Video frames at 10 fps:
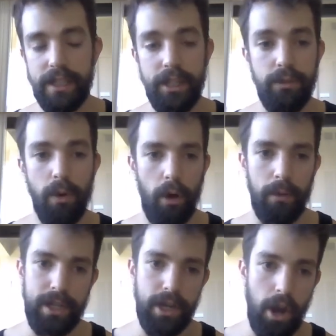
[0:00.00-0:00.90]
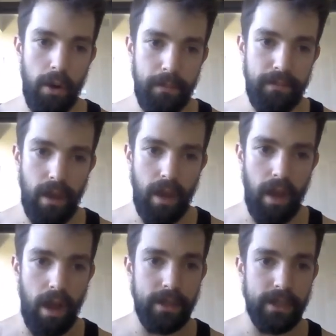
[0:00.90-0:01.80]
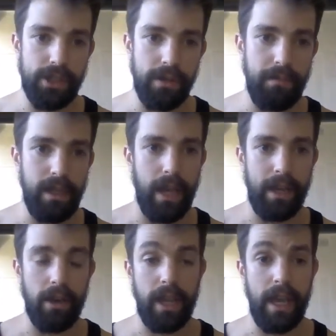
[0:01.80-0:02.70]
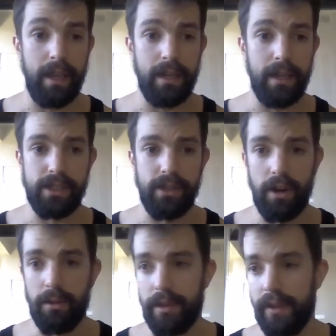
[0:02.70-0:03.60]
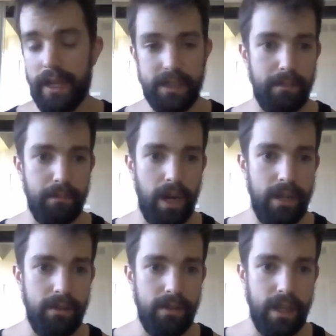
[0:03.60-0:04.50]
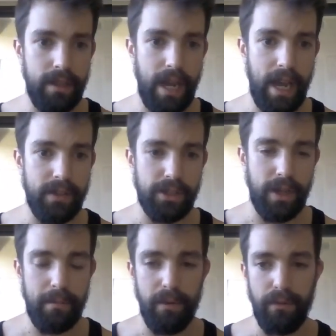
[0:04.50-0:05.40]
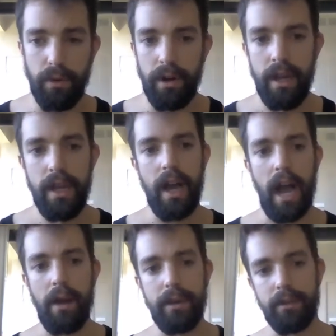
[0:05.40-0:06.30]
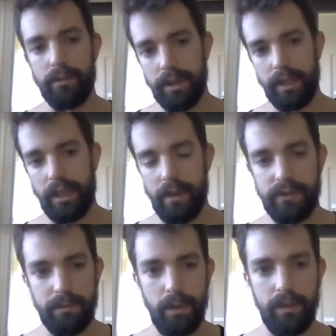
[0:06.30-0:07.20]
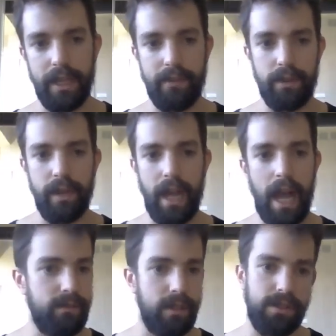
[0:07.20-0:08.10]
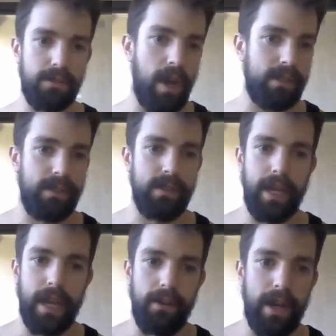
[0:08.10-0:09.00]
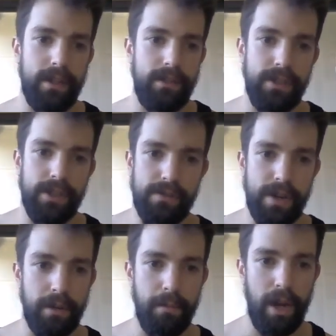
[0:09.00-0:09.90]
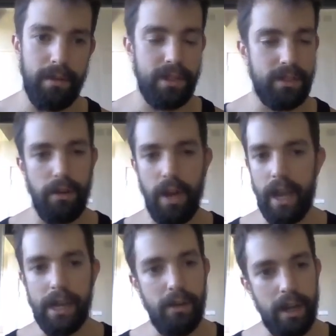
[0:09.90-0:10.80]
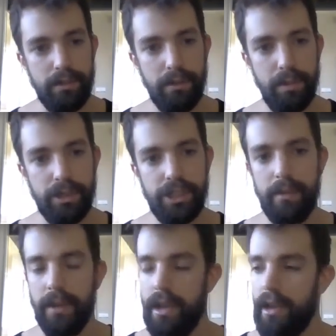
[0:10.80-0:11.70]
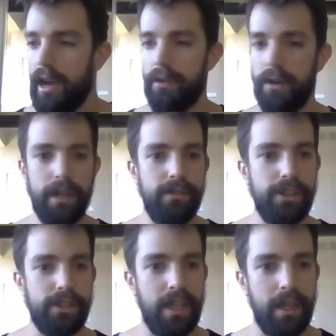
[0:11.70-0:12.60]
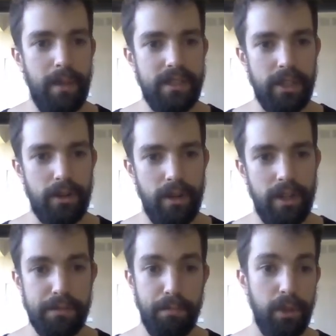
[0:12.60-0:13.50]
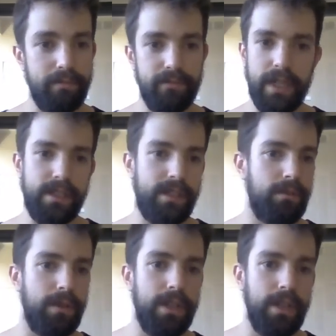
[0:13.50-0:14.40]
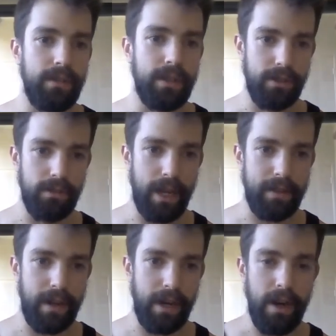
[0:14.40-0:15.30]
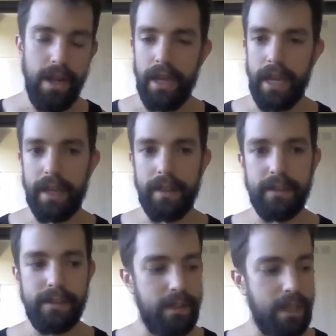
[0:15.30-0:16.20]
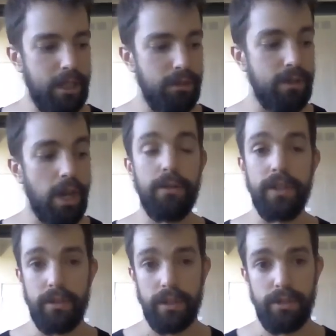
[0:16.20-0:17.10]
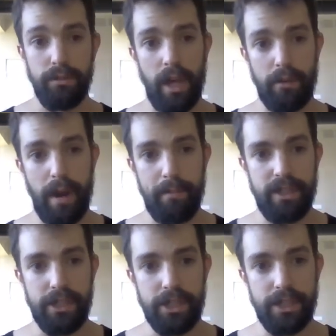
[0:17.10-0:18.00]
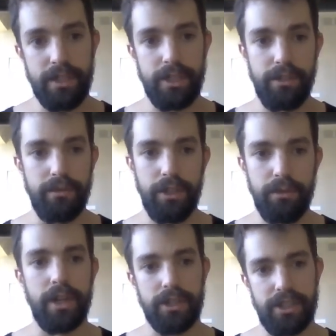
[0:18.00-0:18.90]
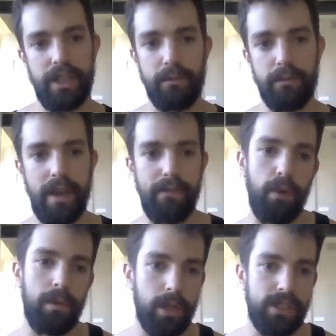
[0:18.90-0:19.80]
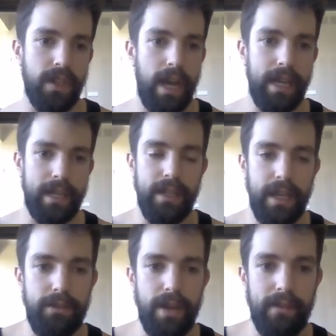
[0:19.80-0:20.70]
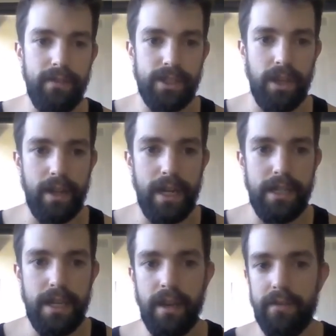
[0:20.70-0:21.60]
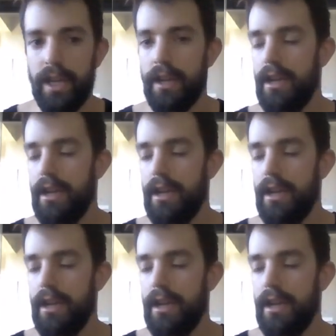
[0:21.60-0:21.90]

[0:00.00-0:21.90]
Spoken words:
that you already know. It shouldn't be like, okay, I'm going to start with like some brand new thing that I haven't tried before. I would get really comfortable. Like if you're like, I've done squats, like I know how to do just a regular body weight squat. I know how to do a push-up. I know how to do just like a basic crunch. Boom. That's 3 that you can do right there. And then you know that you can do a lot of repetitions and you understand what that form looks like and you have a solid idea of it.